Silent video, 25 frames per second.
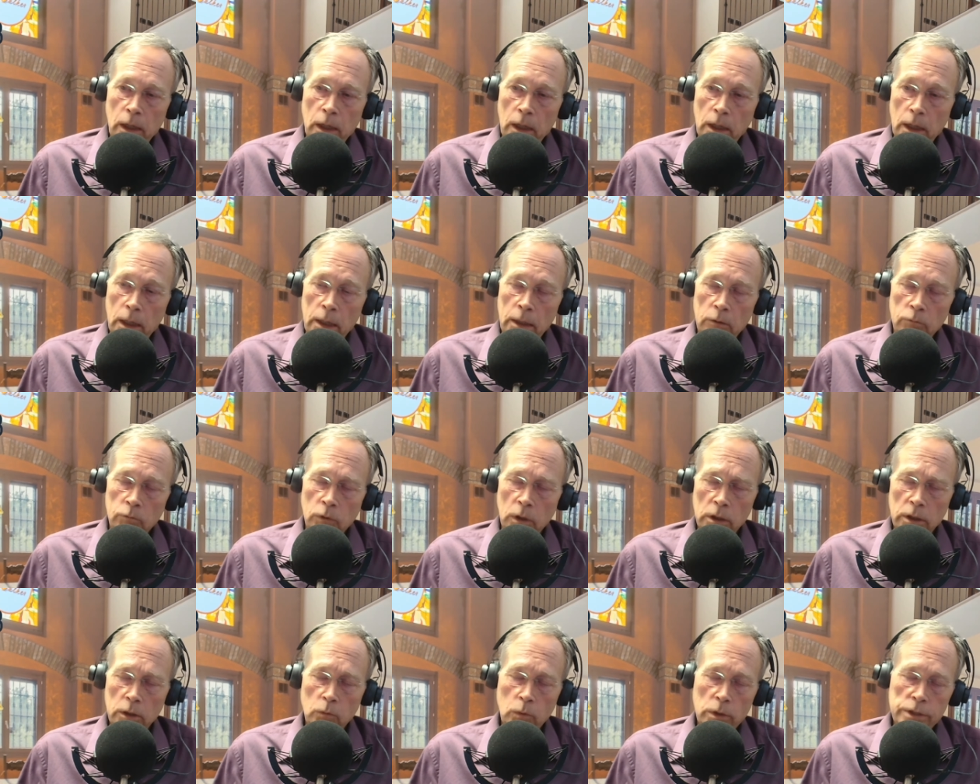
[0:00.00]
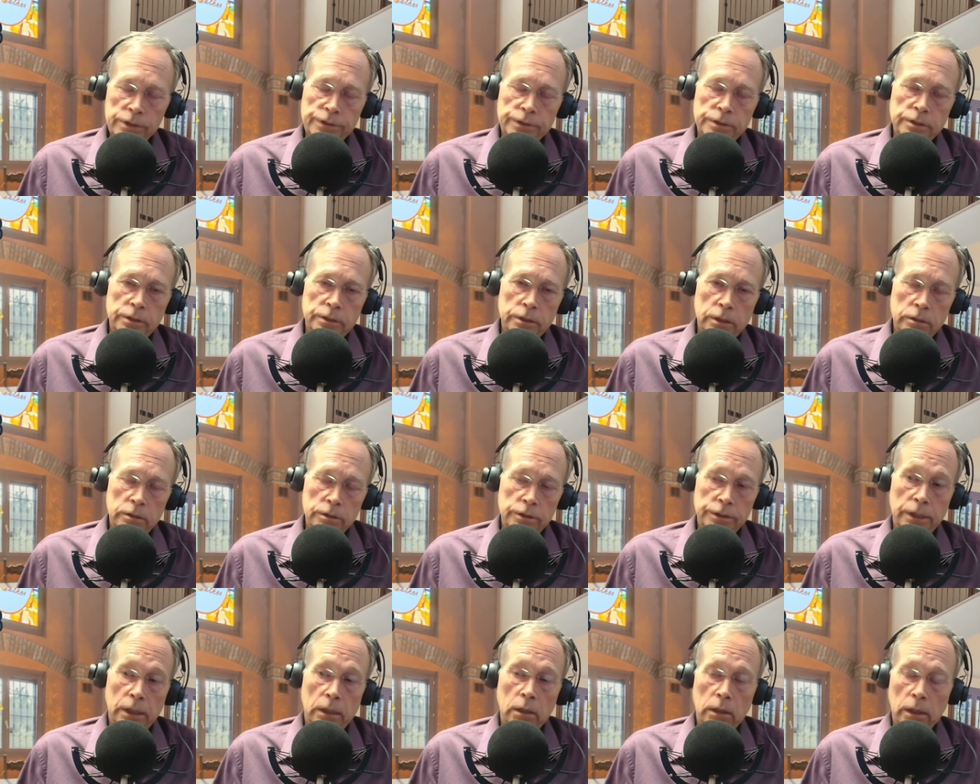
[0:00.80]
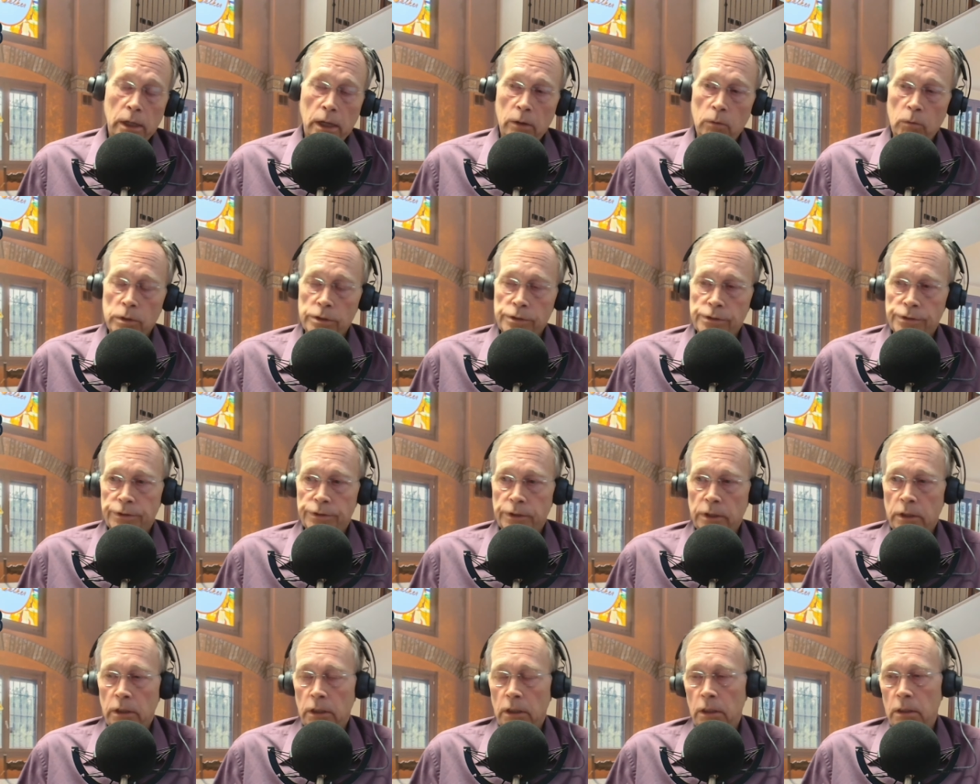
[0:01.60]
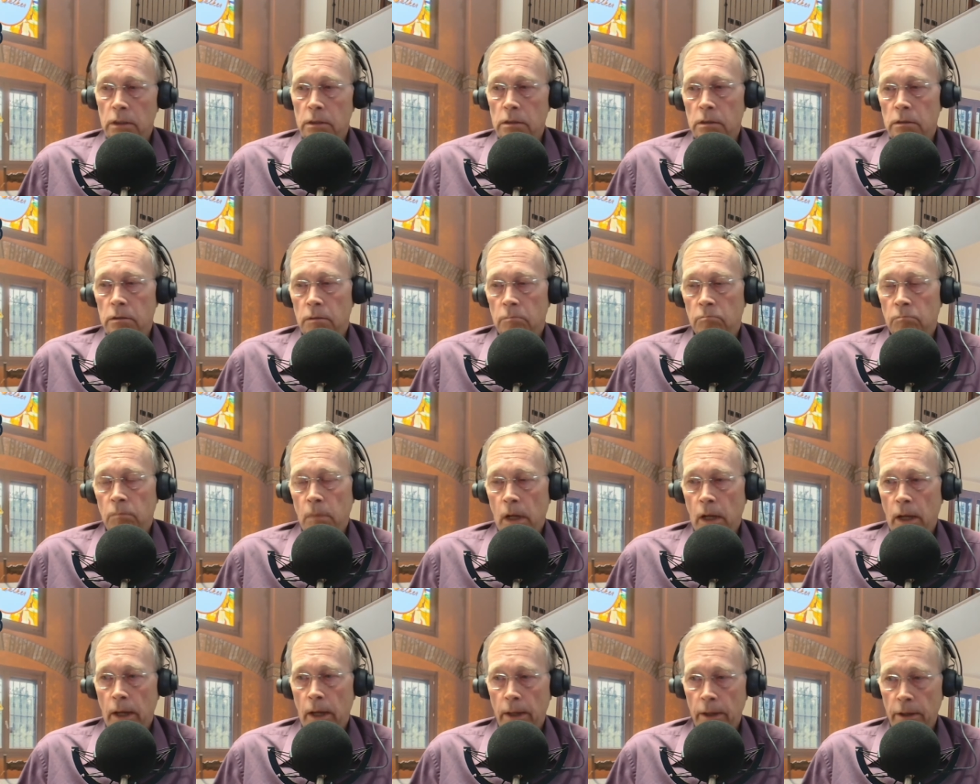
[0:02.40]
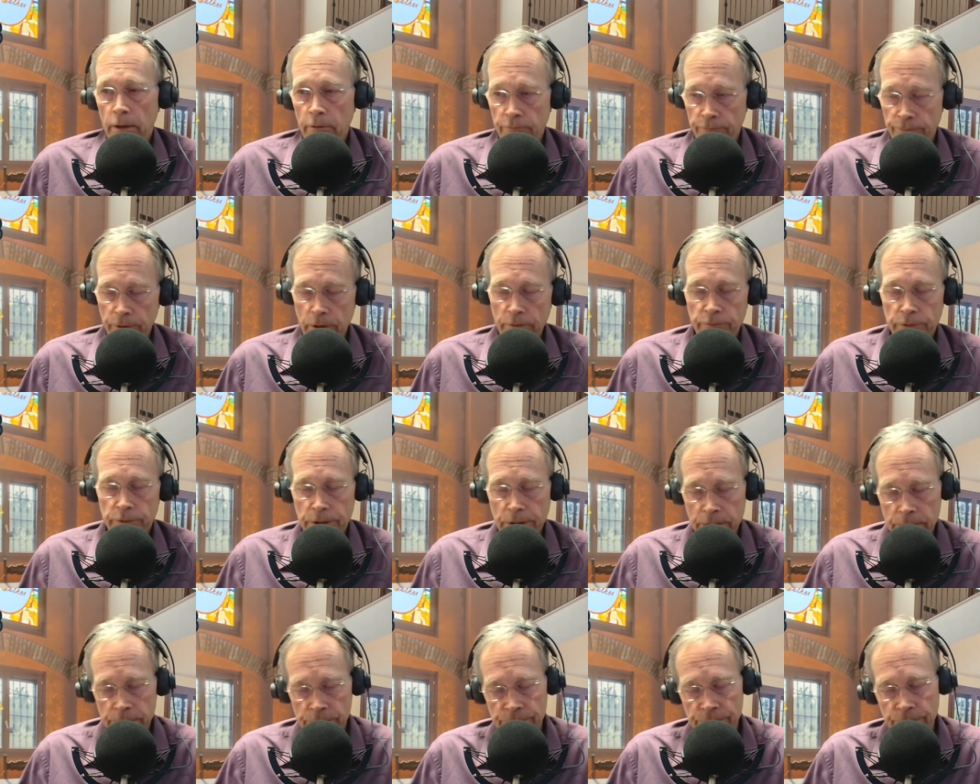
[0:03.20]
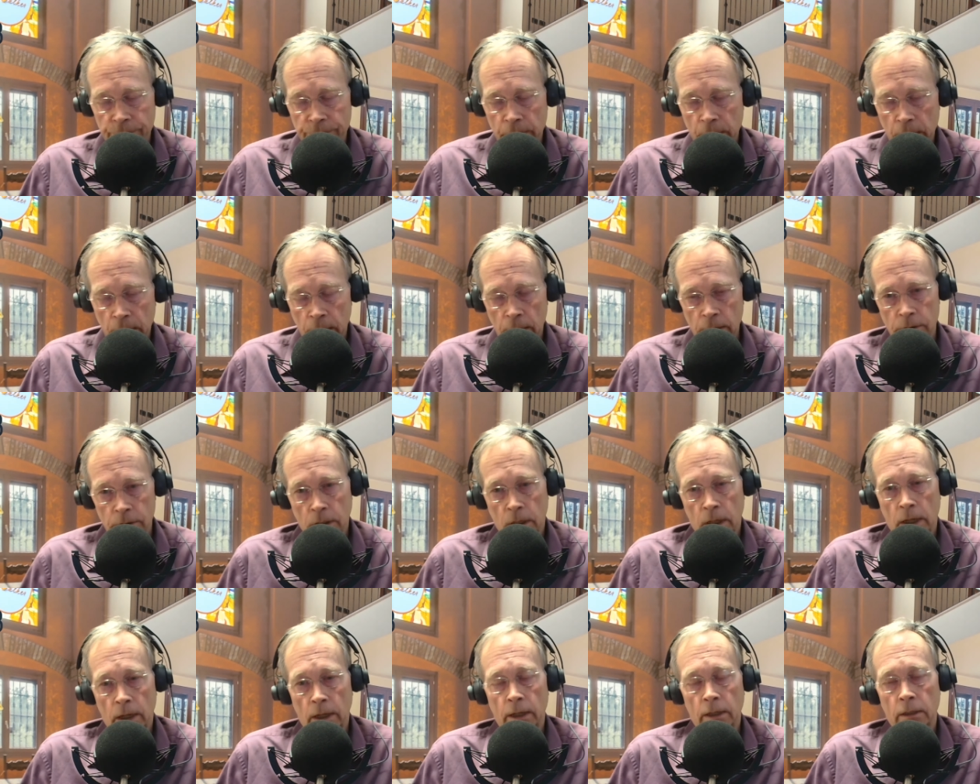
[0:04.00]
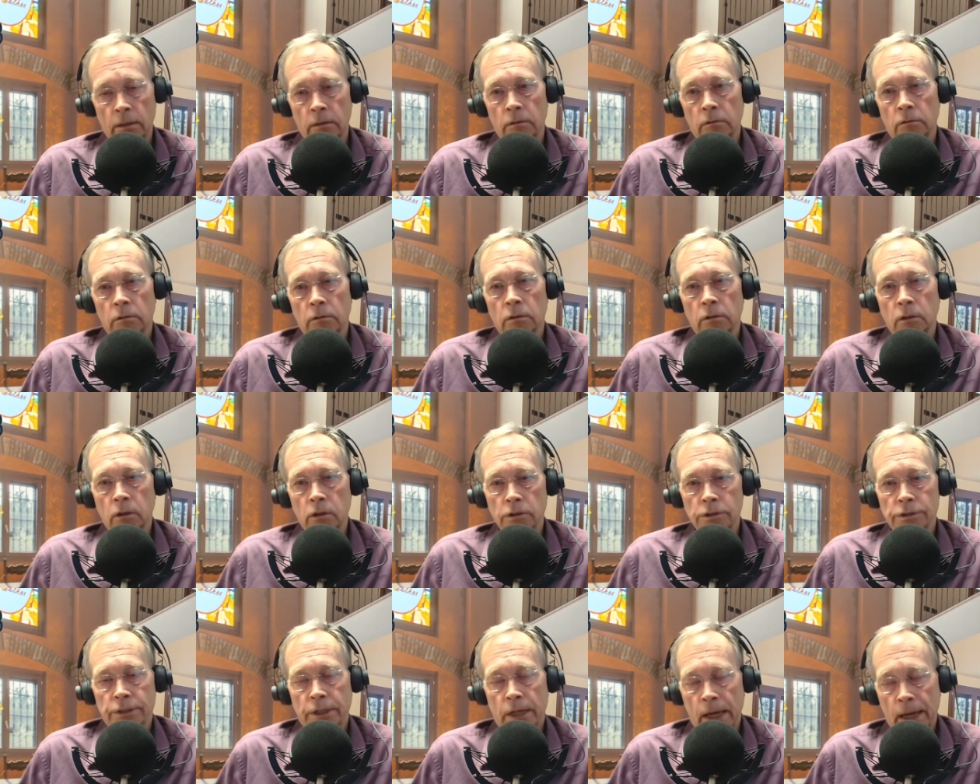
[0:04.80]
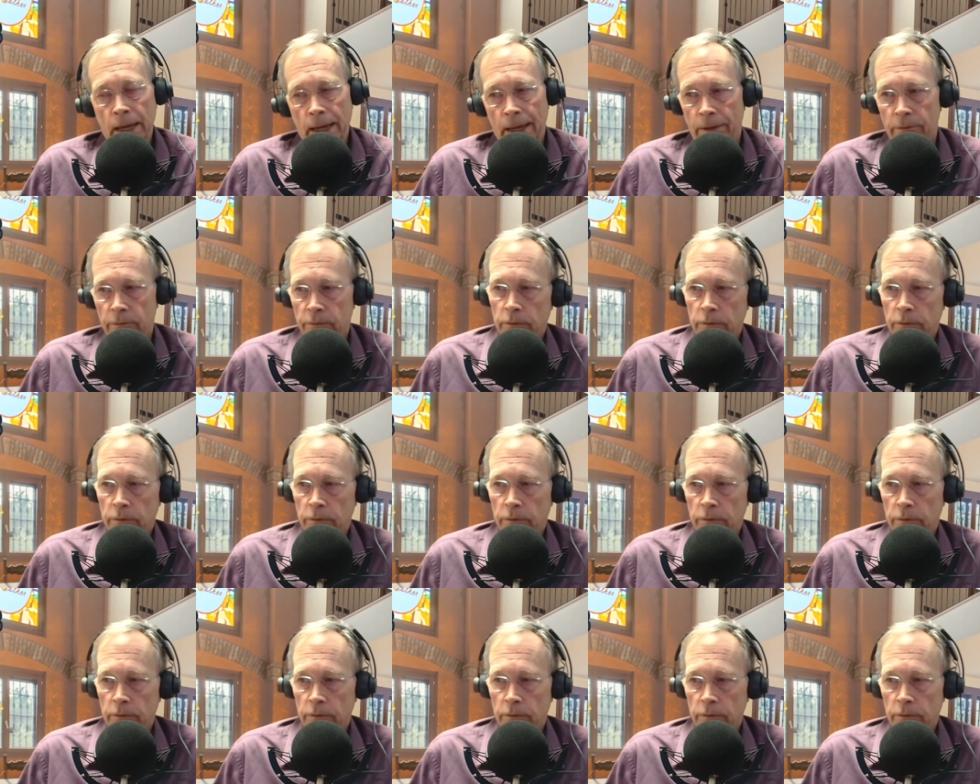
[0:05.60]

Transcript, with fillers: And it really wasn't until I was in my 50s that I looked at